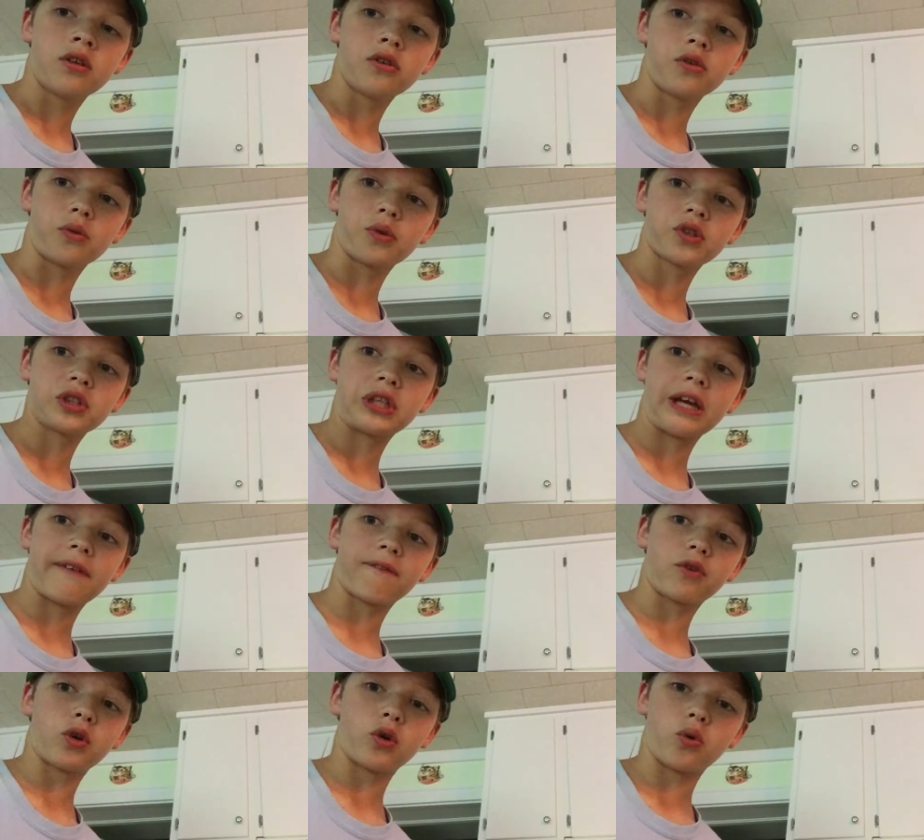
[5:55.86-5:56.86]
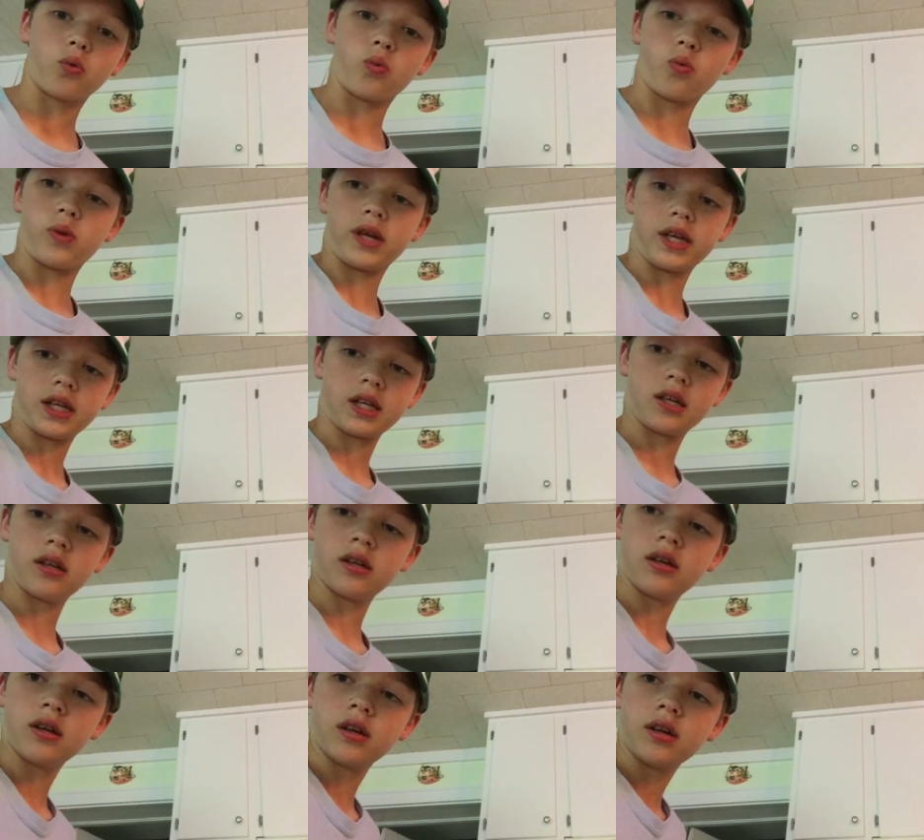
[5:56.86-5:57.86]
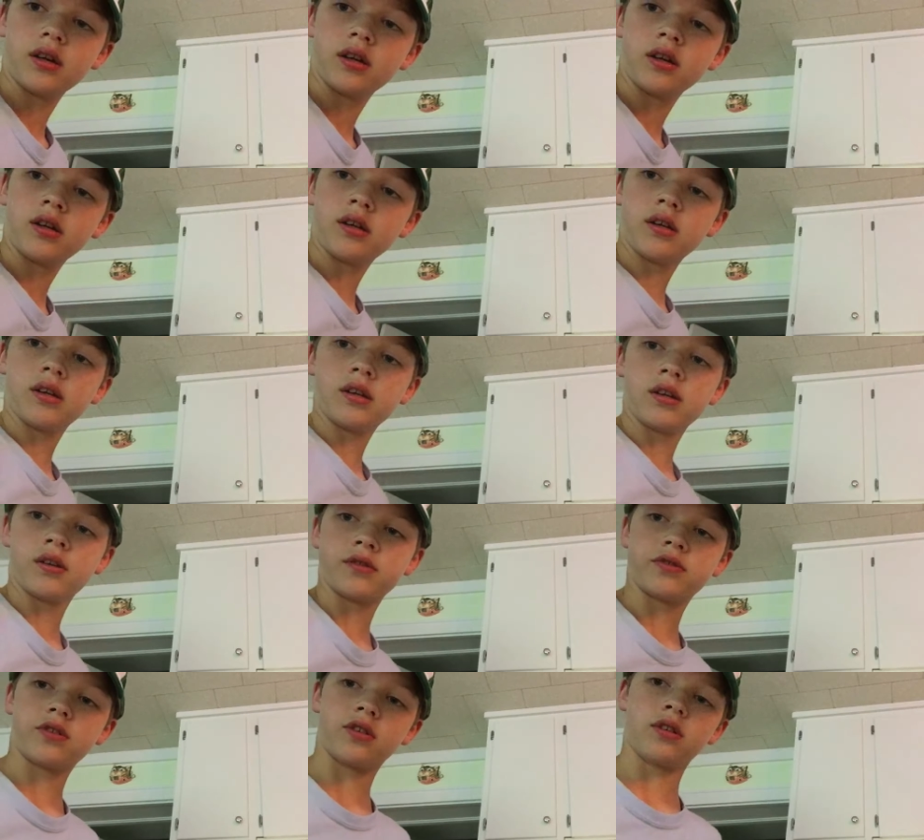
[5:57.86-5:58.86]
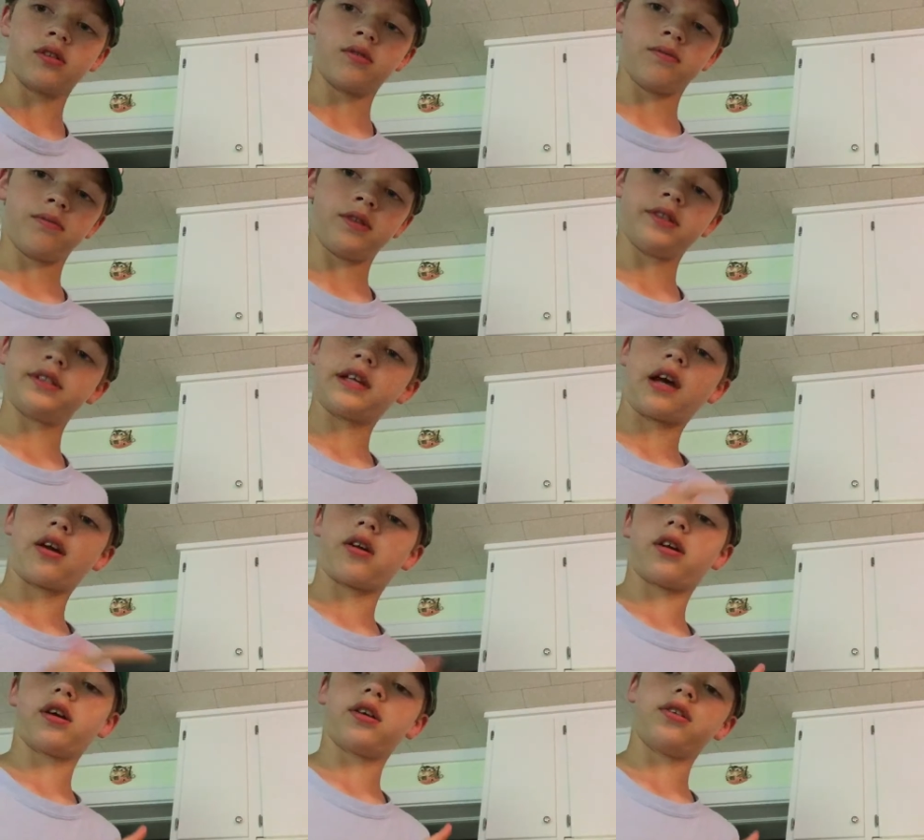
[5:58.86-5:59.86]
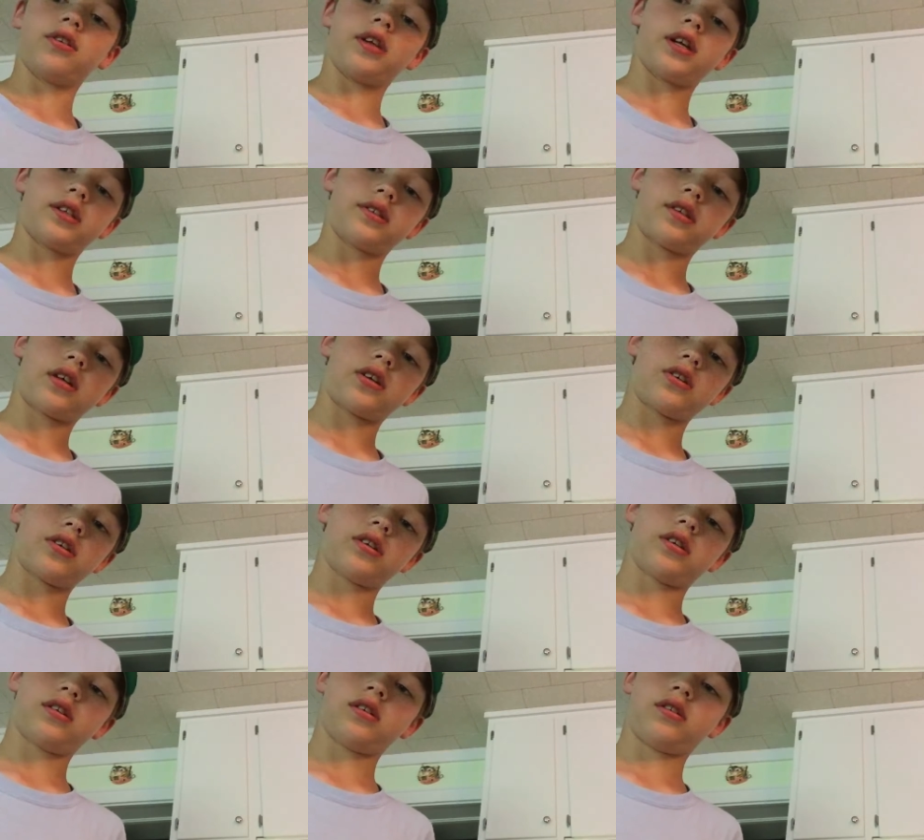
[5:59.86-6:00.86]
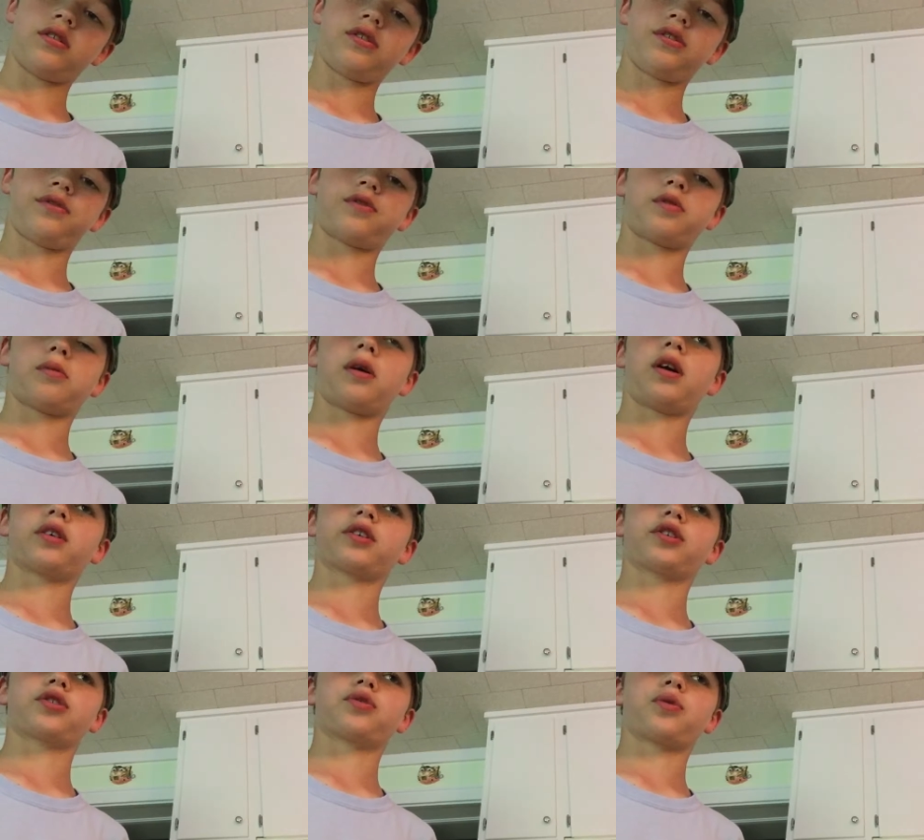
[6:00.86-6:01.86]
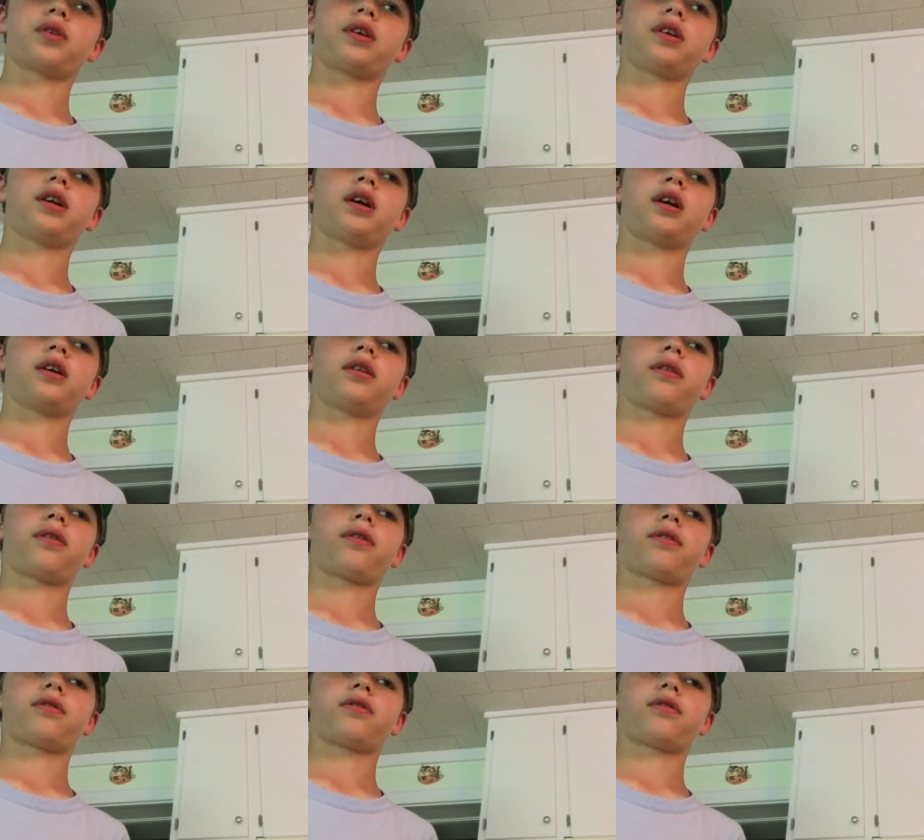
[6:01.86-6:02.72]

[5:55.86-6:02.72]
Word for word: So we're staying for a week from this Saturday to next Saturday, from August 29th,